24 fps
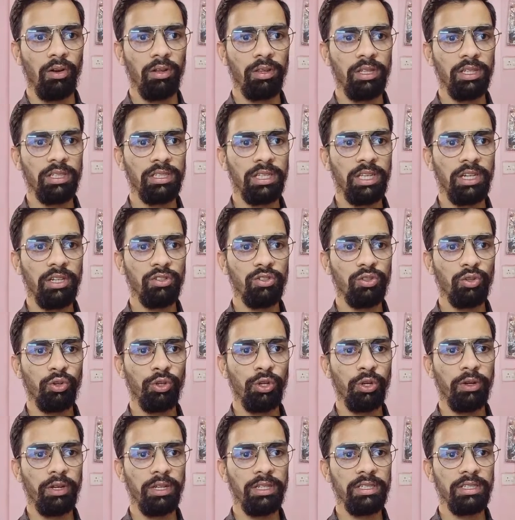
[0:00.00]
on the screen. So
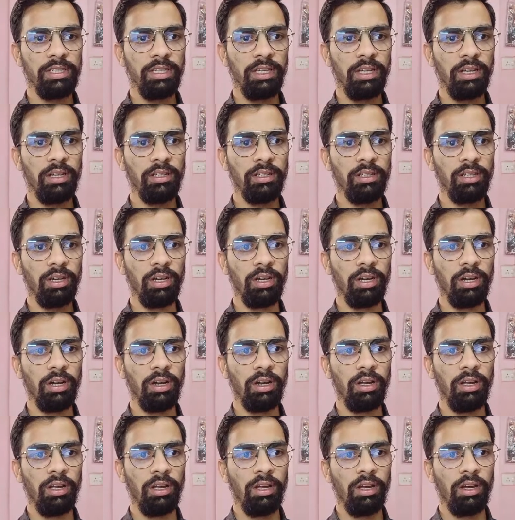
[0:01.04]
you can see
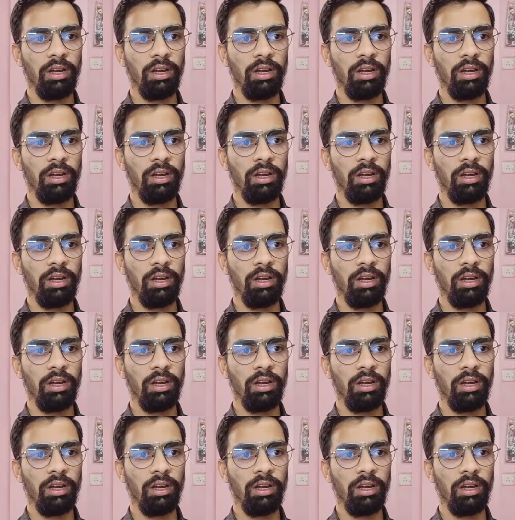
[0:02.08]
the